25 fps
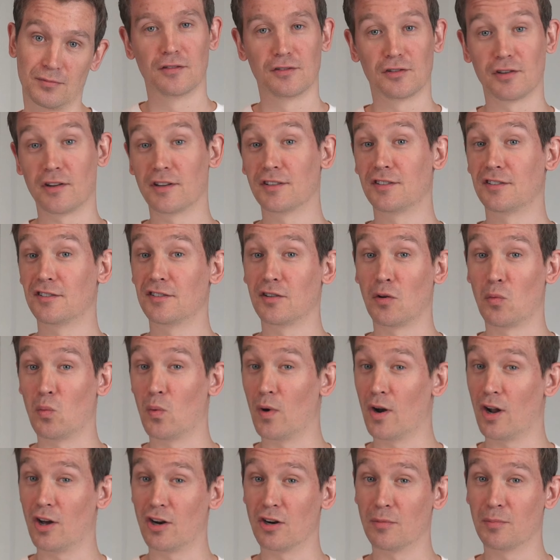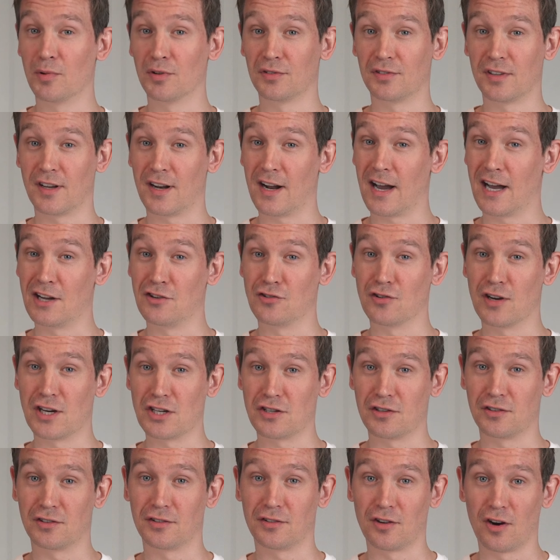So this is a 100%
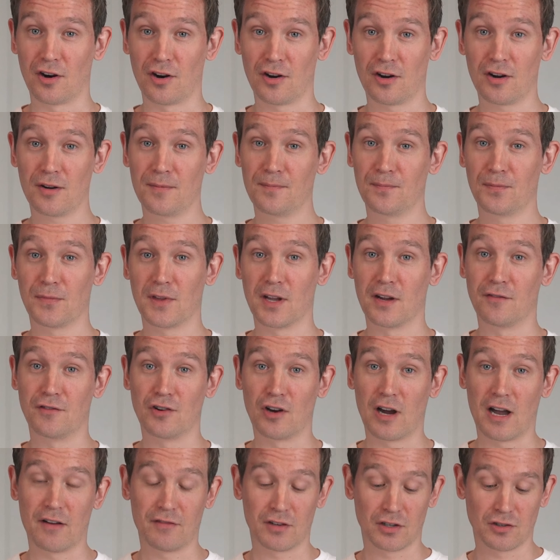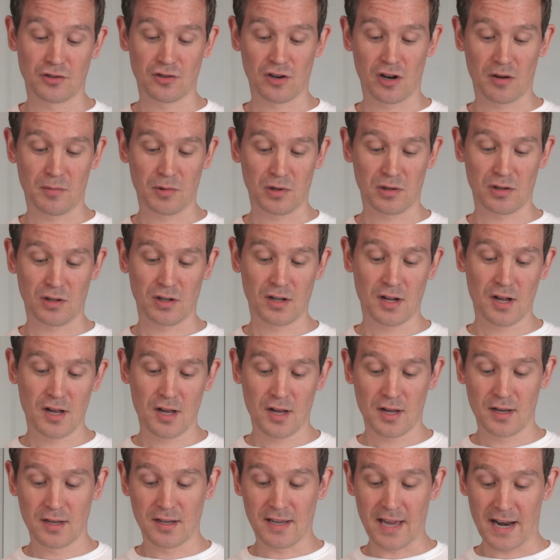hydration starter. If you're having trouble
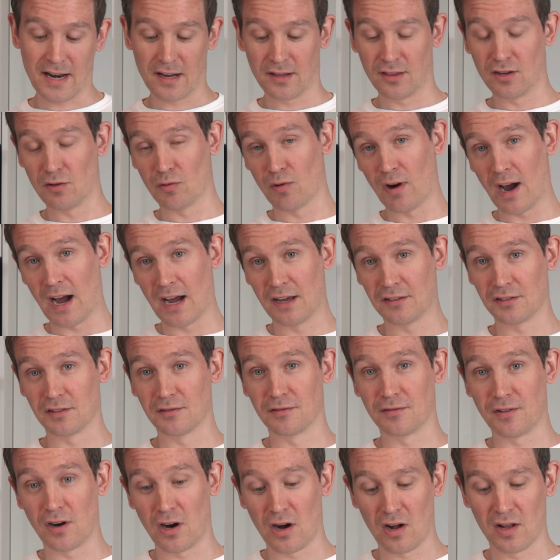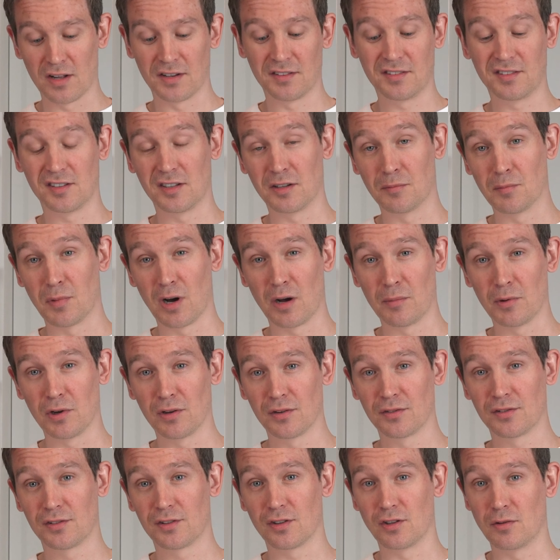getting the rise and fall and seeing
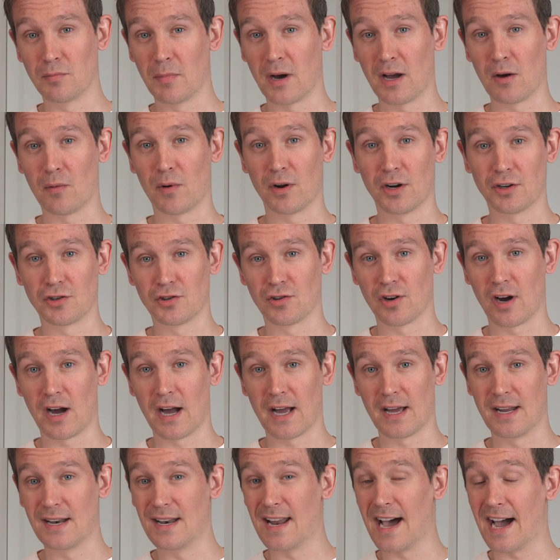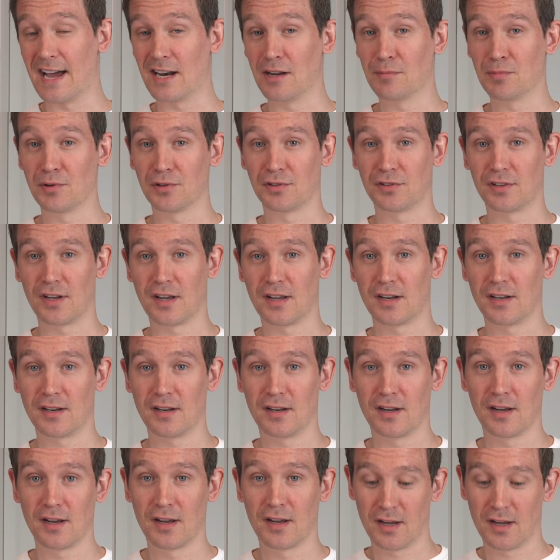bubbles, you might want to try a 90%
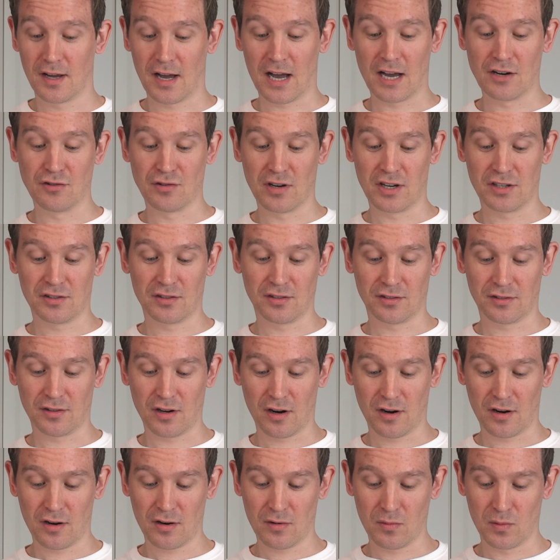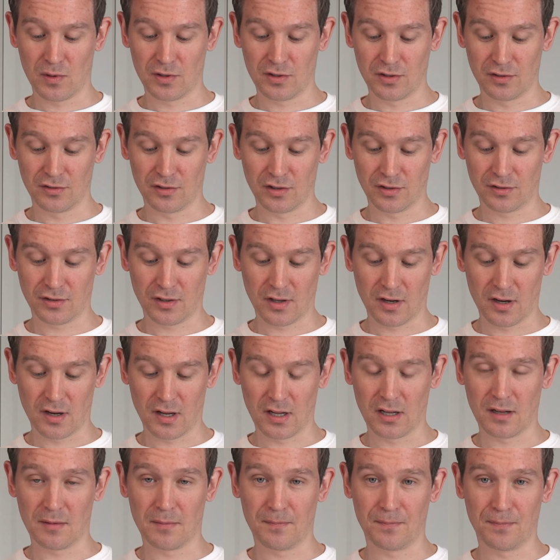hydration starter, which is just
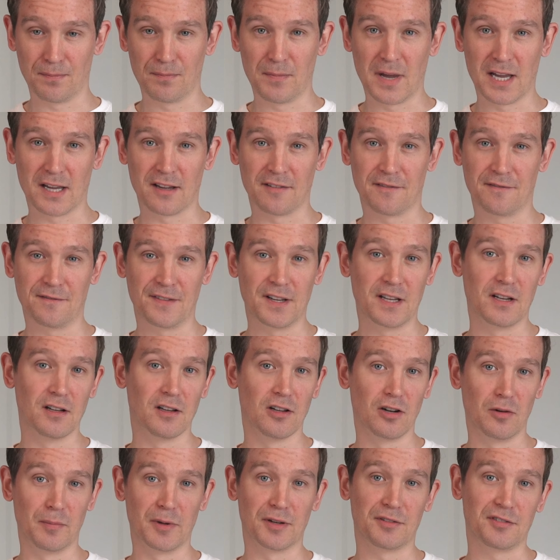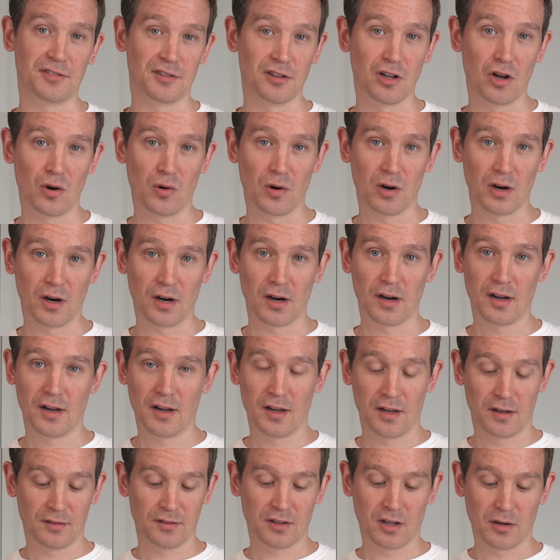gonna make it feed a little bit slower.
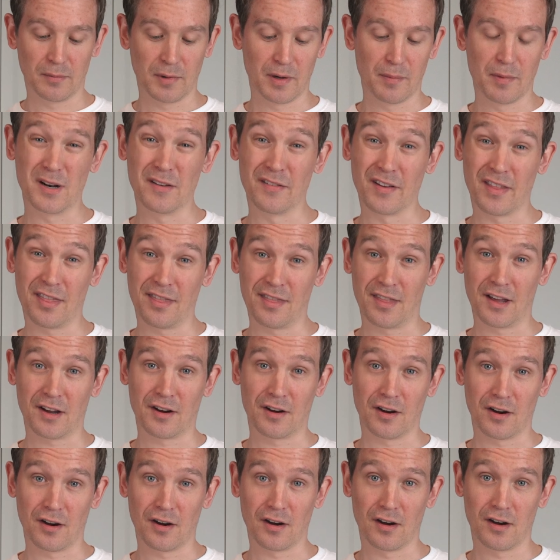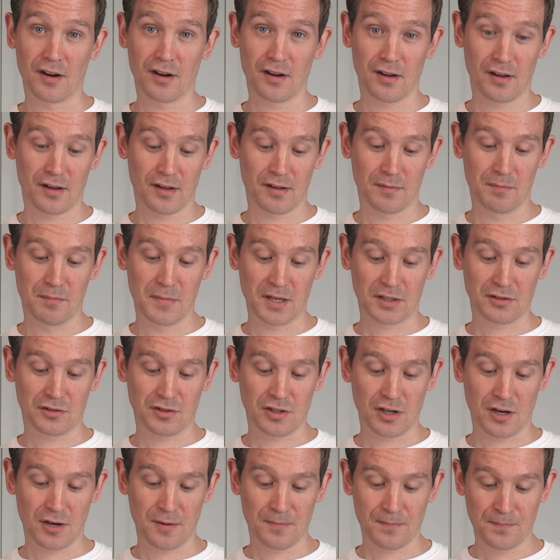It's gonna be a bit of a thicker
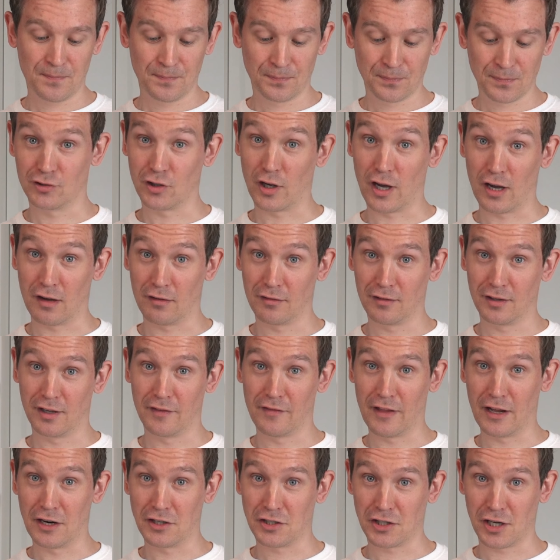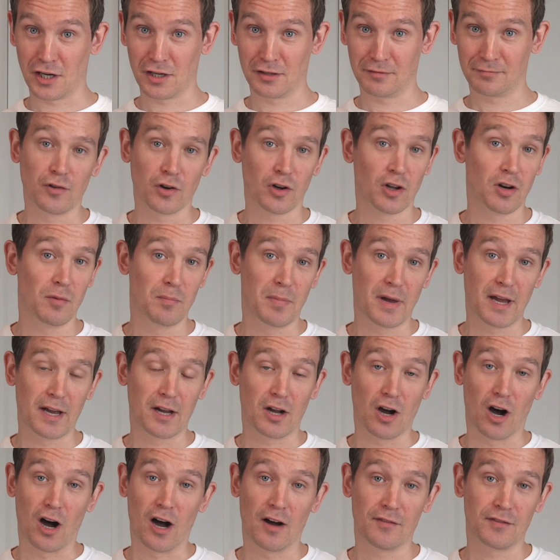mixture. So yeah, give that a shot. If you're gonna
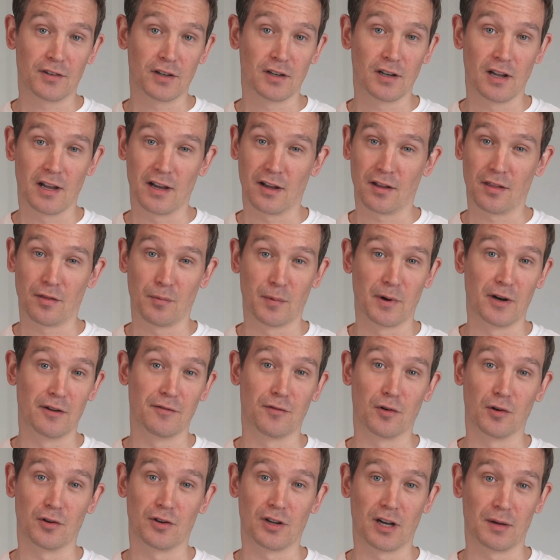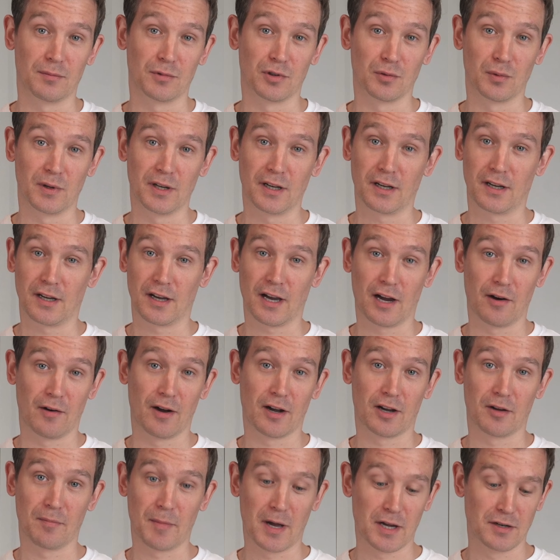bake often, like 3 to 4 times a week, I
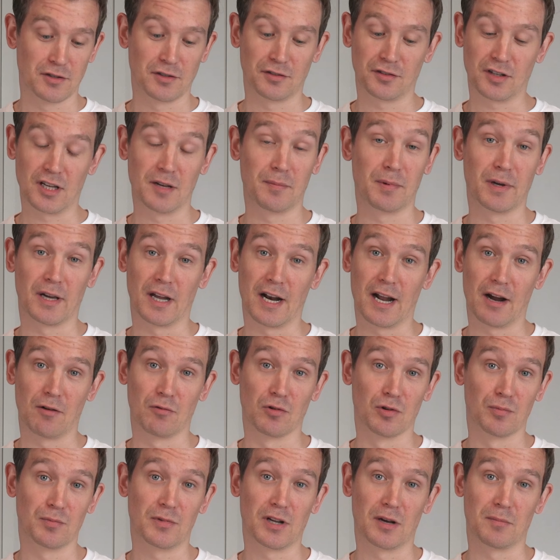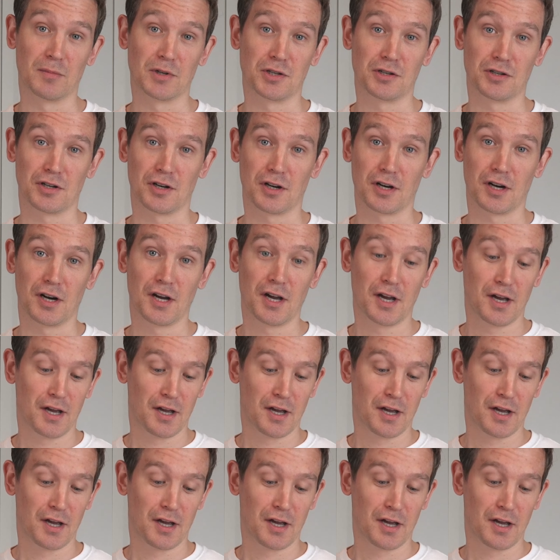recommend just keeping it at room temperature.